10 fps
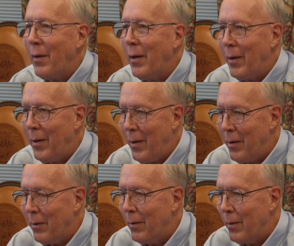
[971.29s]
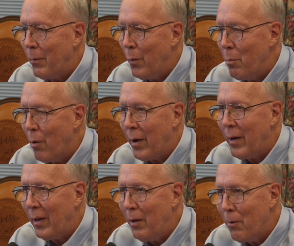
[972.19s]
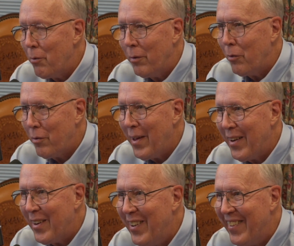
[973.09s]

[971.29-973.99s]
and we brought in leaders instead.